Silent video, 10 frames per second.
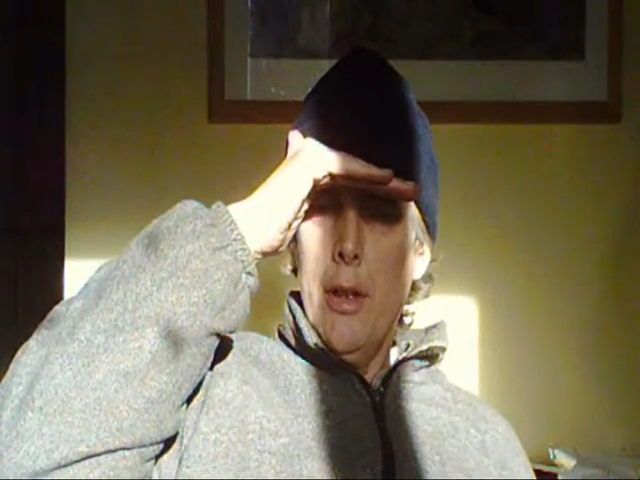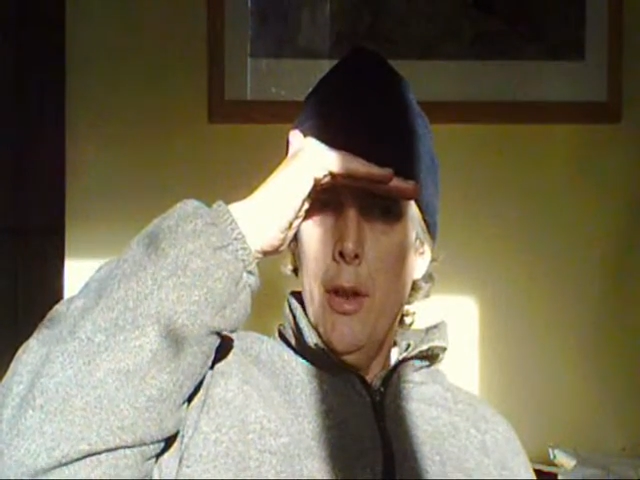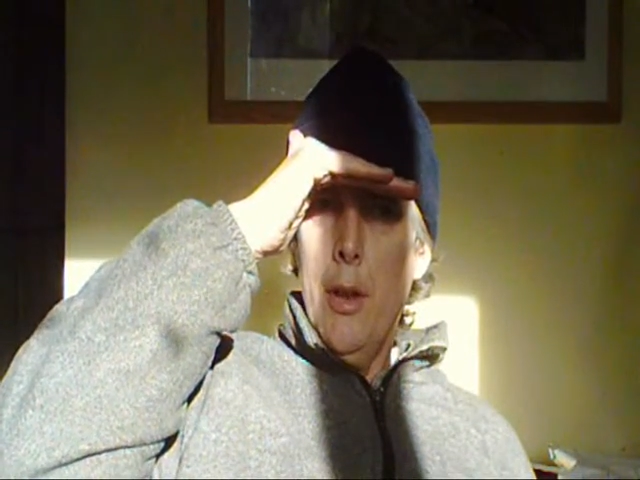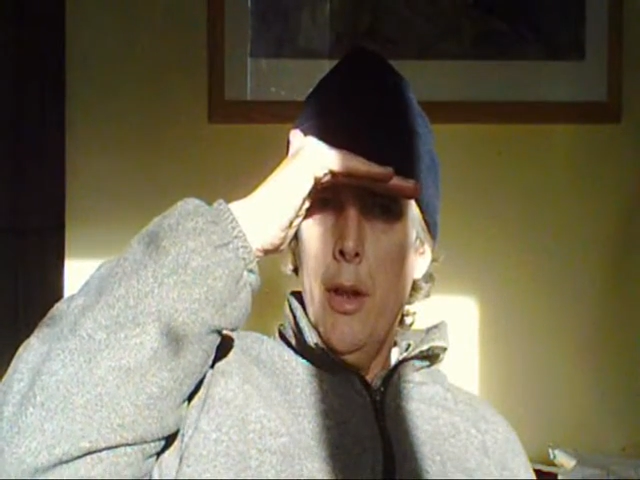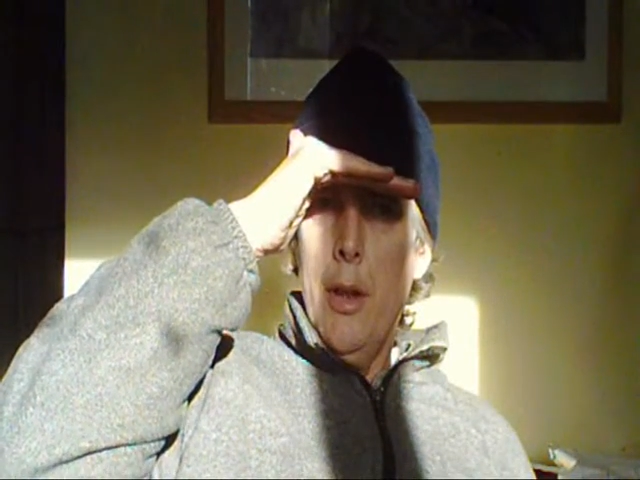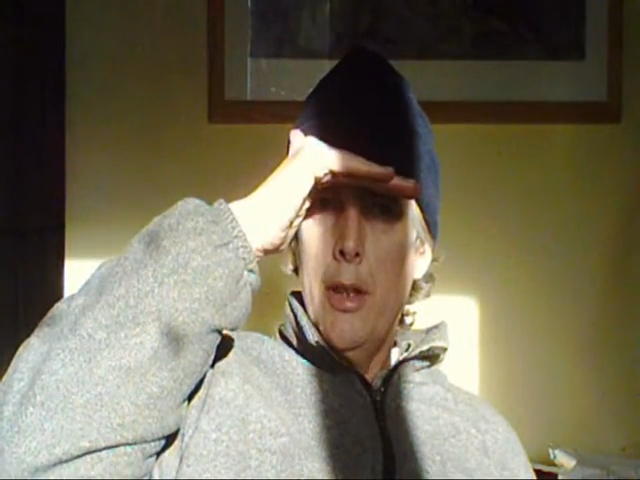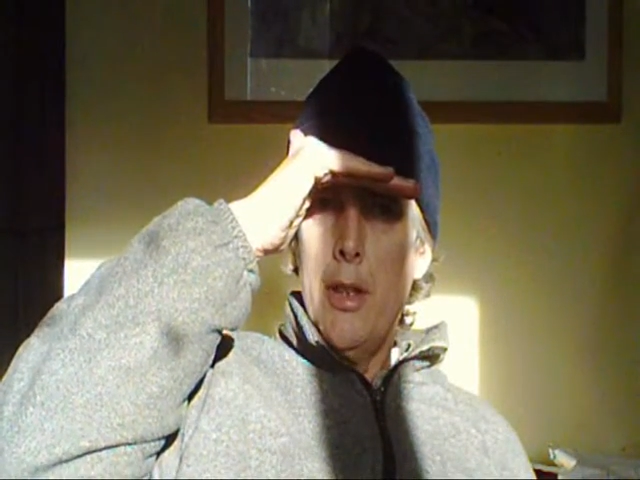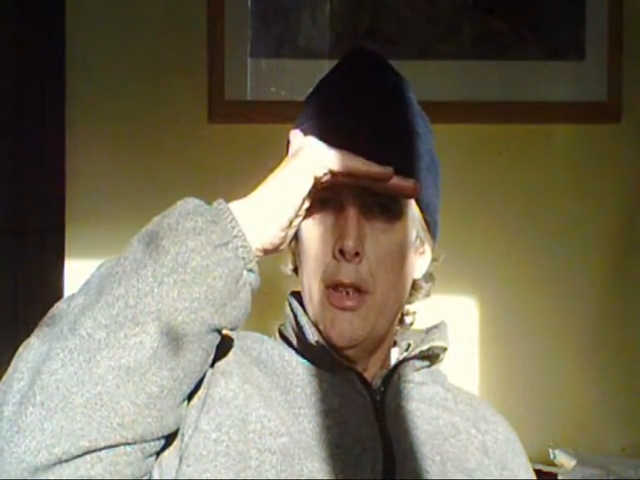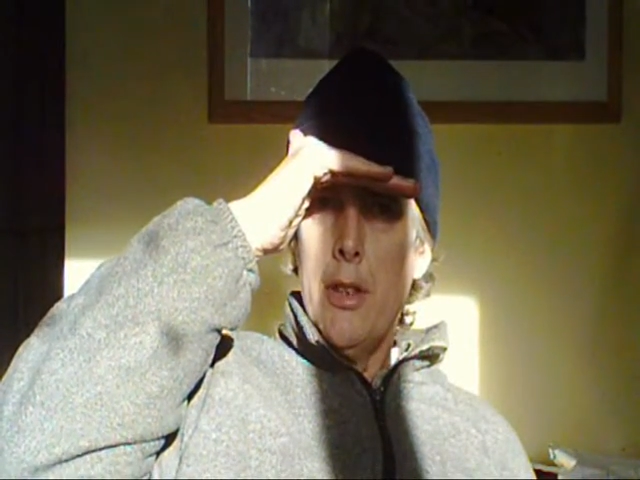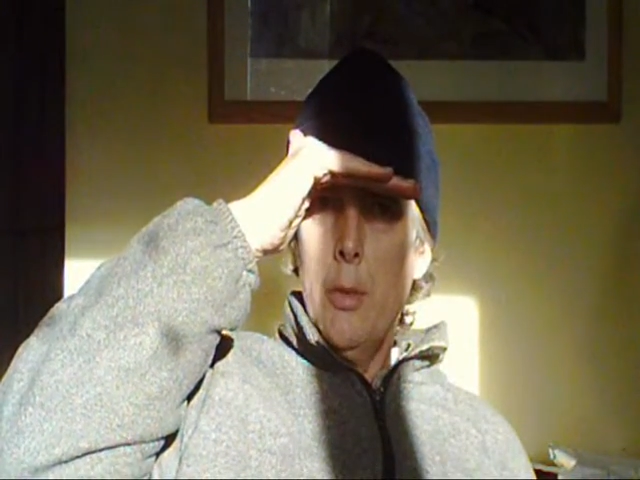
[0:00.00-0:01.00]
The
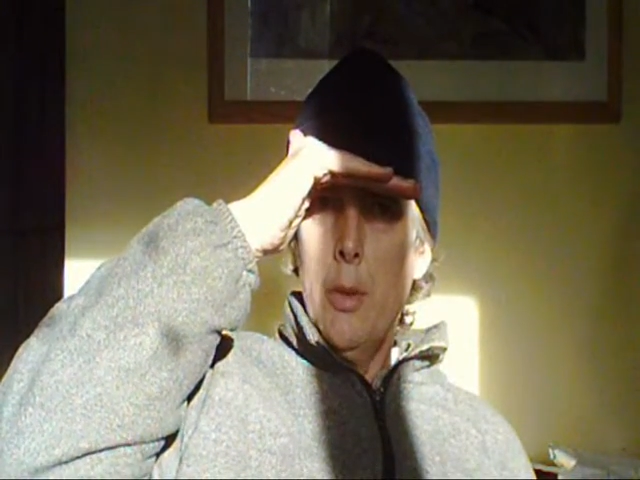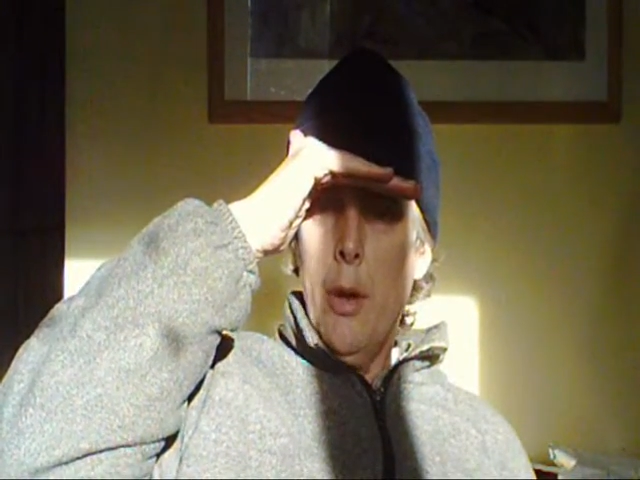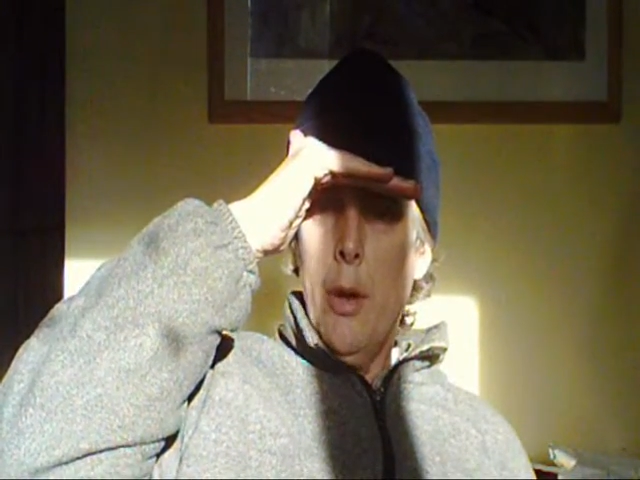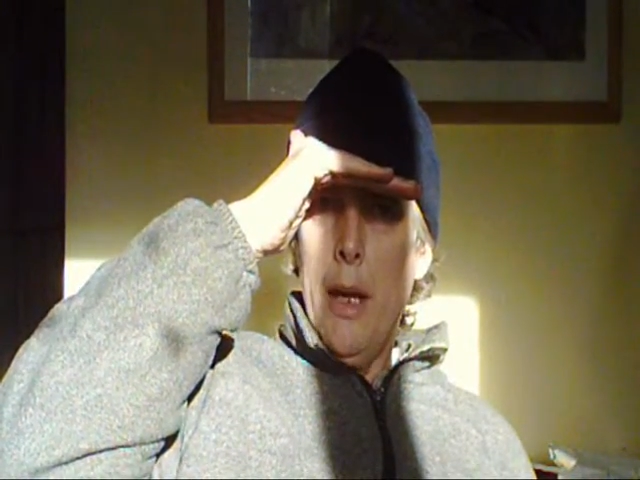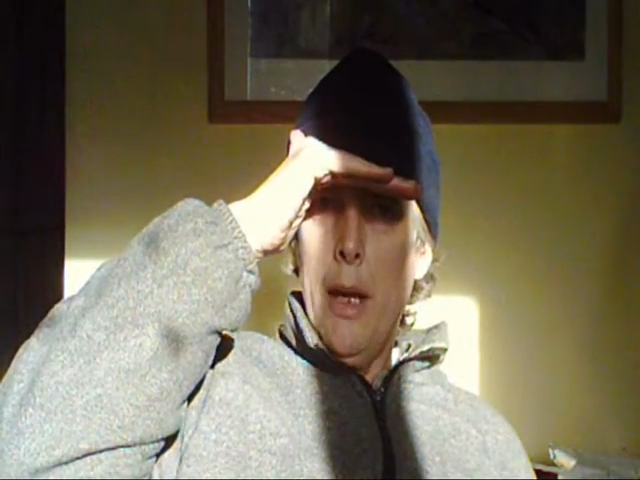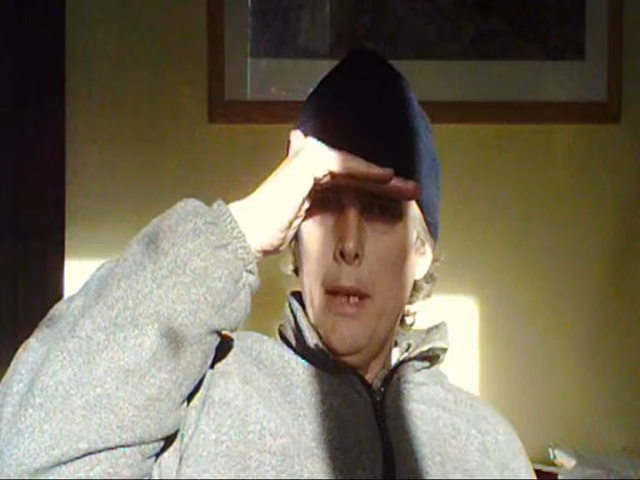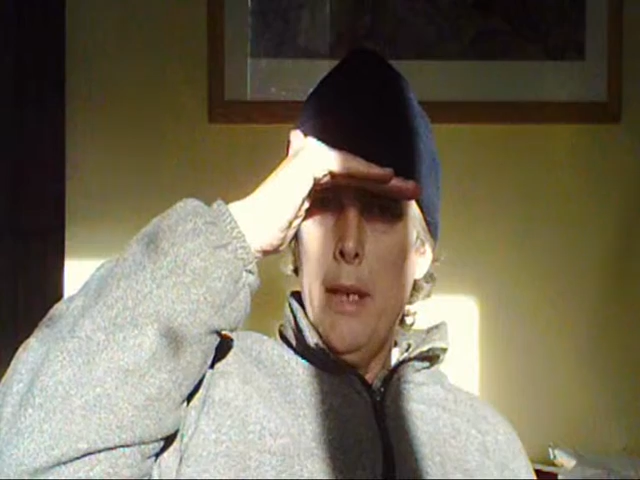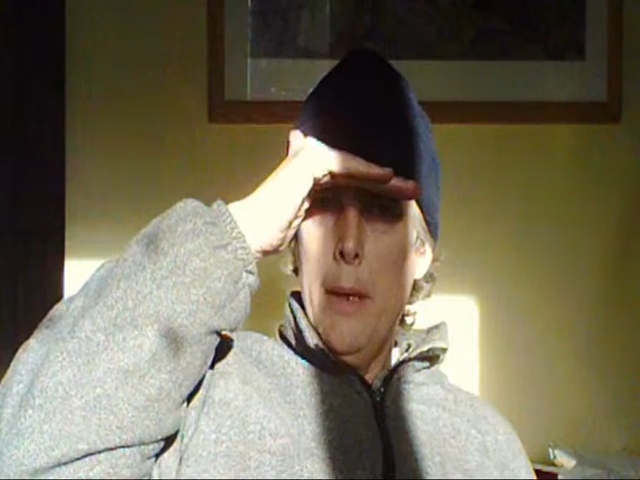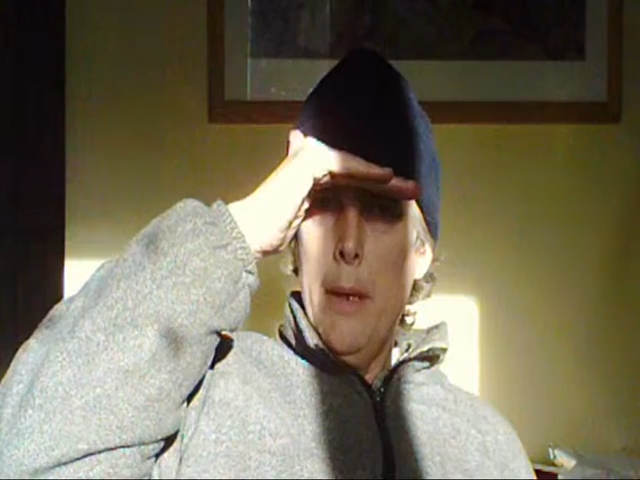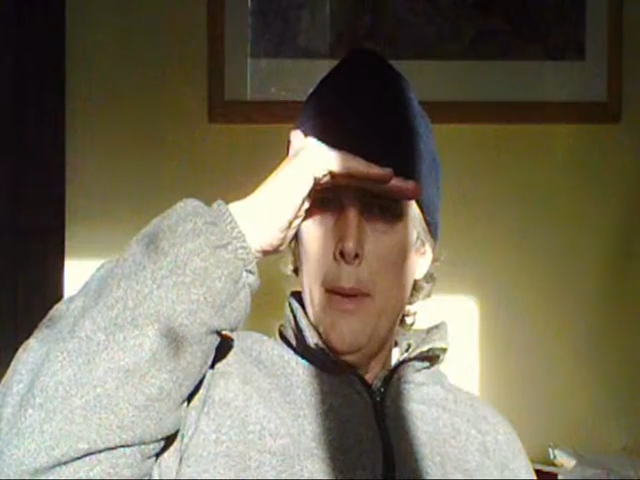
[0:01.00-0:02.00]
system will not
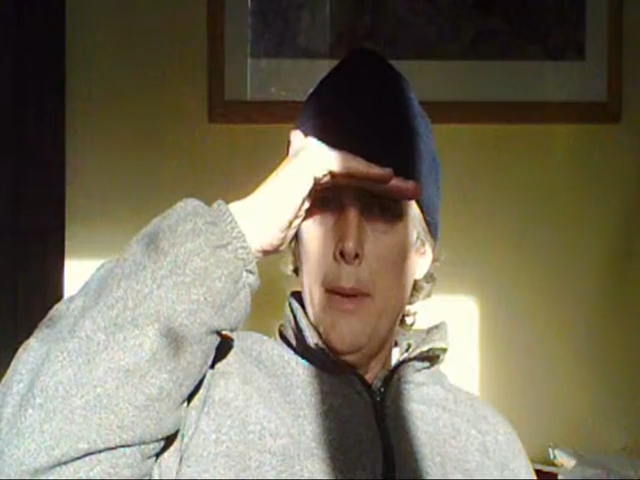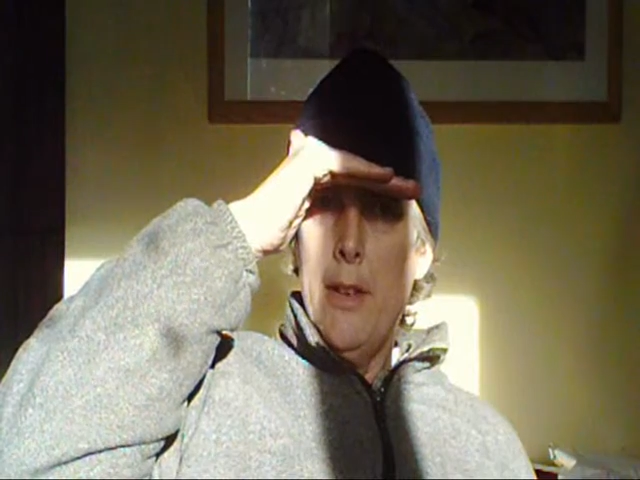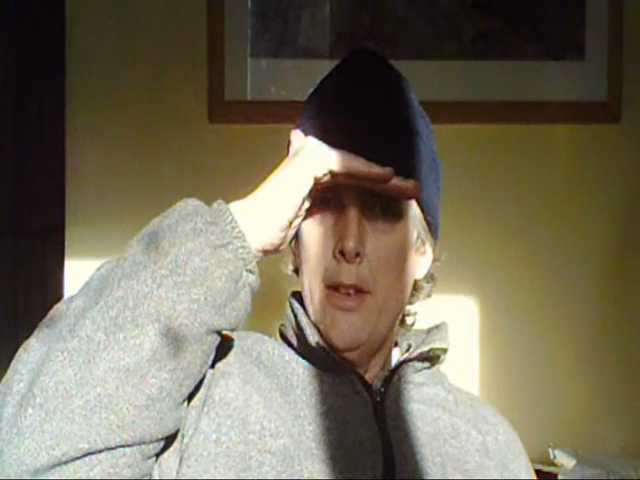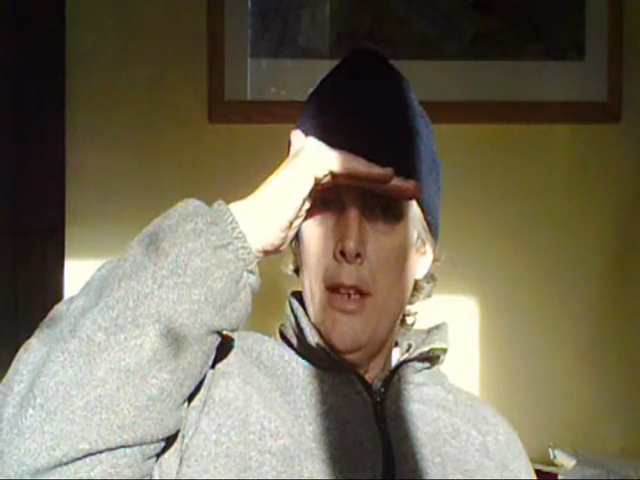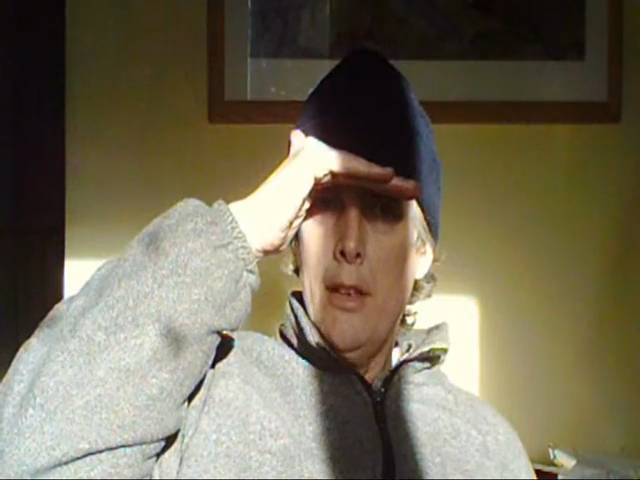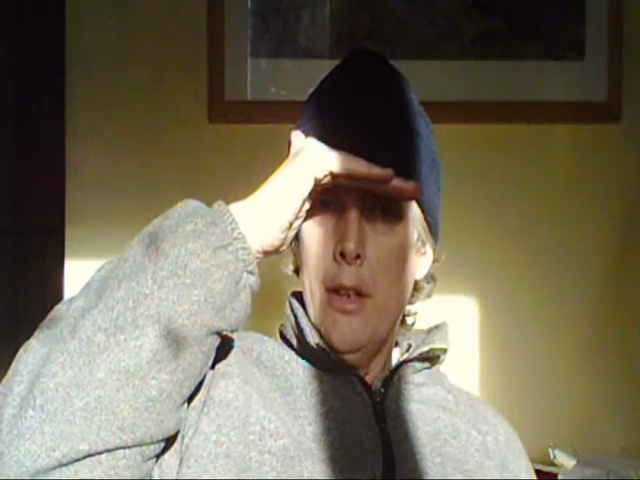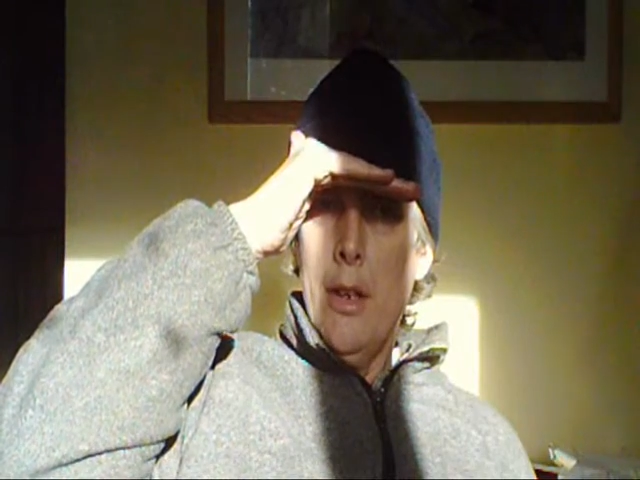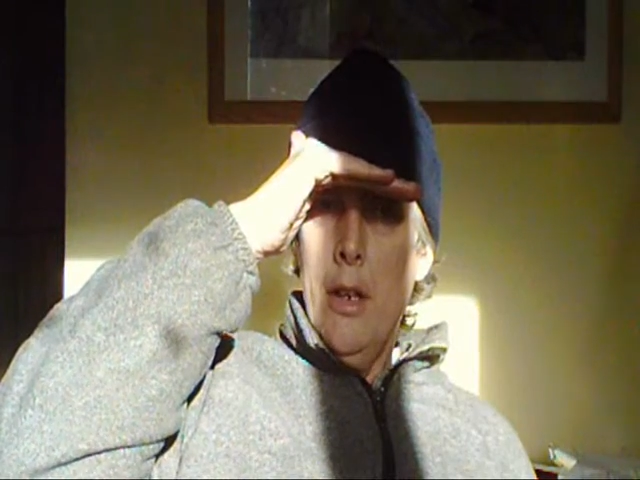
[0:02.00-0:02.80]
be maintained.